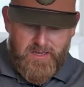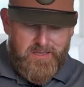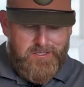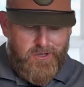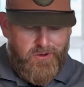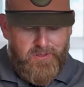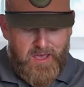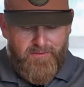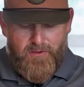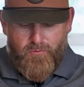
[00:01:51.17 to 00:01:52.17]
So the
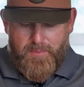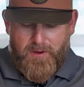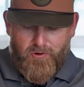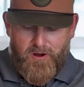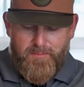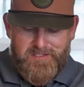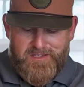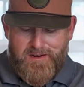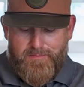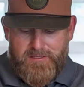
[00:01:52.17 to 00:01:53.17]
heavy whipping cream, it's
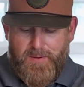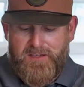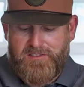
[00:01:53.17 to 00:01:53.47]
basically